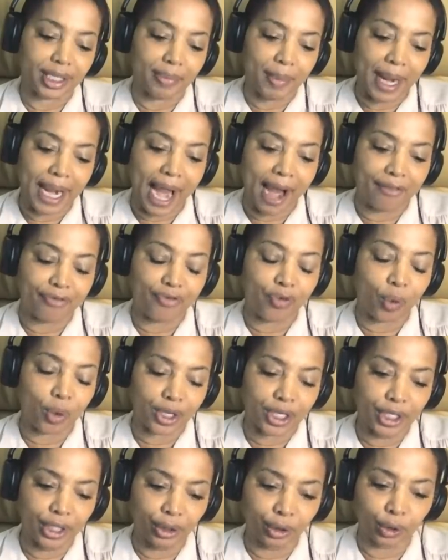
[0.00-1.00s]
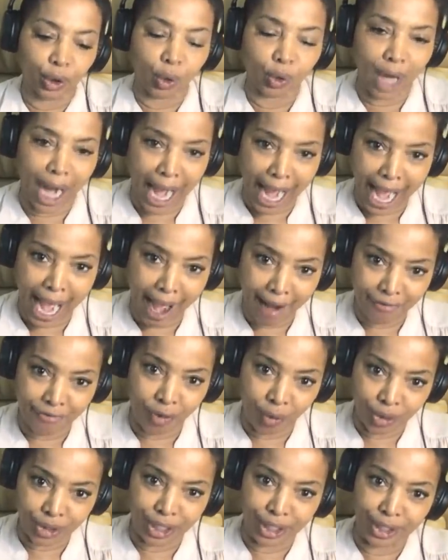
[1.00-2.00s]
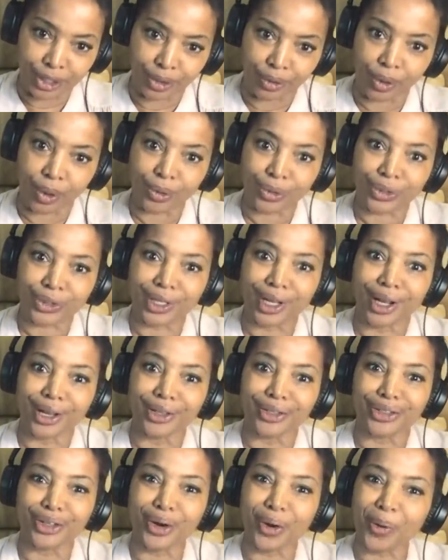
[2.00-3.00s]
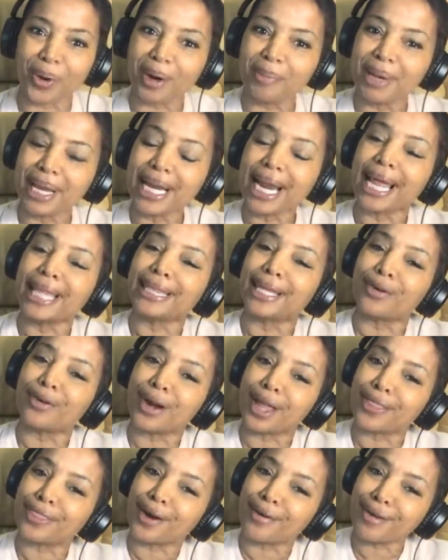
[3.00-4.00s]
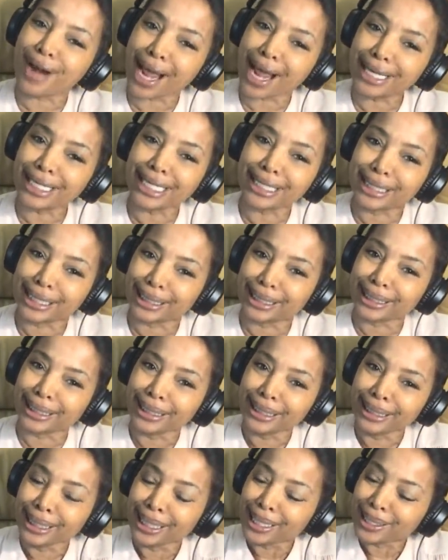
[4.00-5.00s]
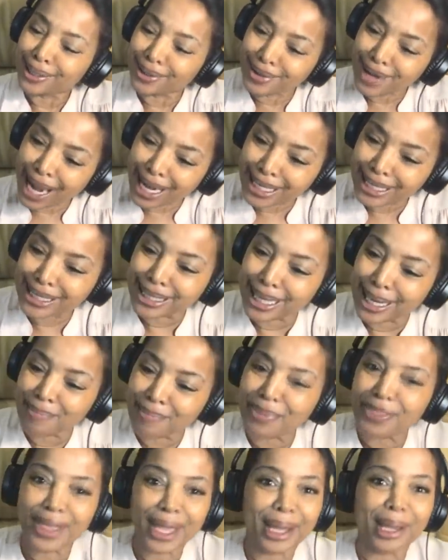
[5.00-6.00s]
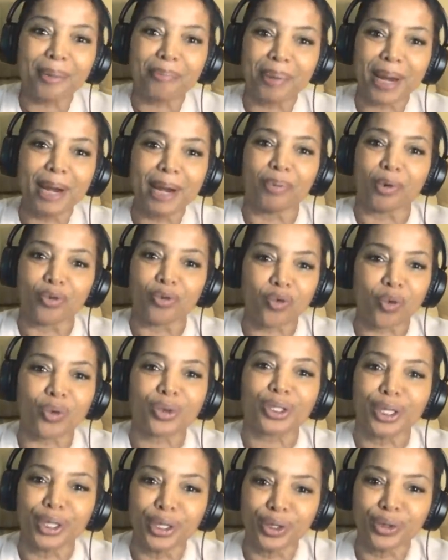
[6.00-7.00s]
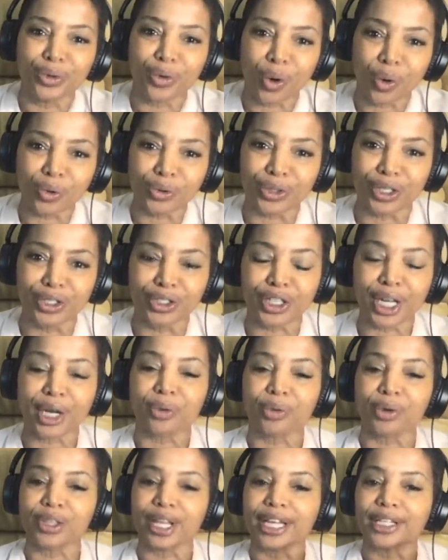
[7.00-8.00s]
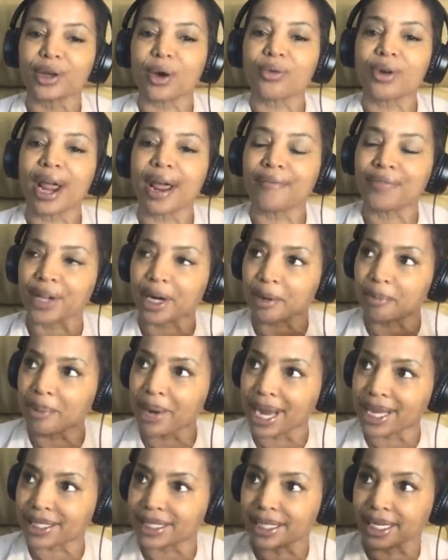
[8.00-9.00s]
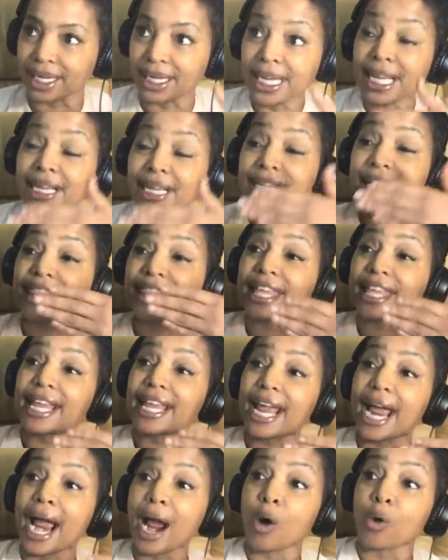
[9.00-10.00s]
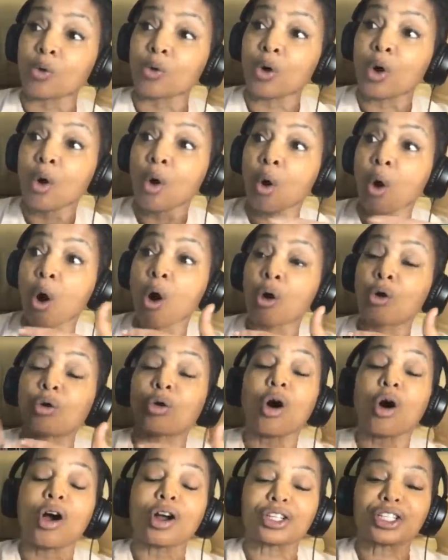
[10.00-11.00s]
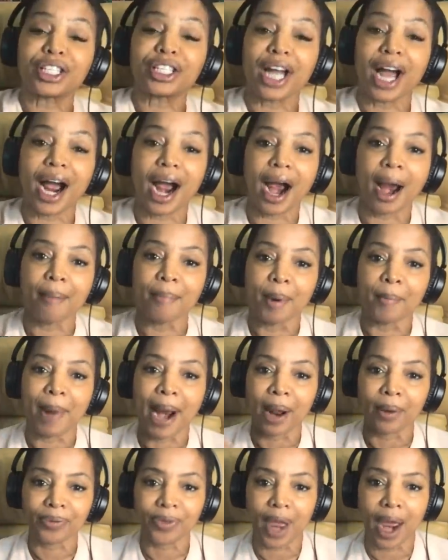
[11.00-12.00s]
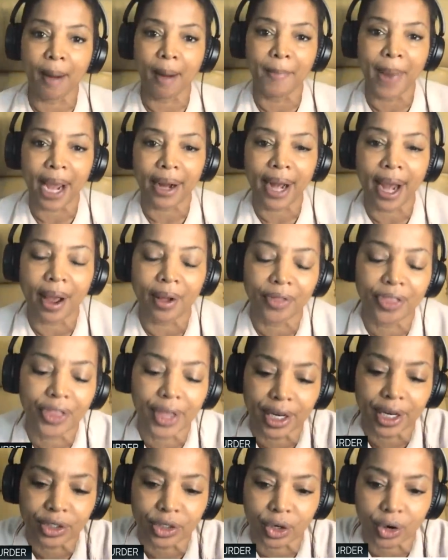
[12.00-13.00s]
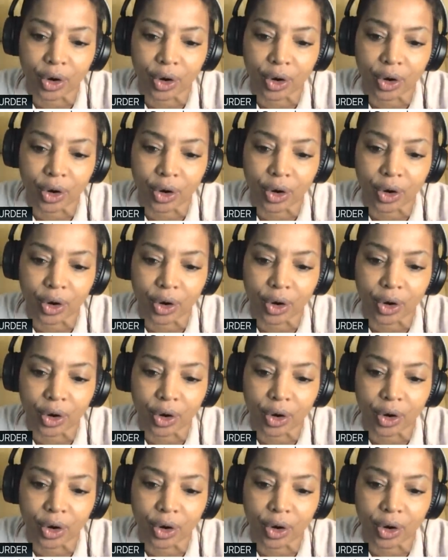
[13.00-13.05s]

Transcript: mean, at 14 years old, I have 14 year old sons. You know what I mean? And they're they're not they're not deep thinking people. 14 year olds in general, and they don't have the capacity to think out across time about about how things are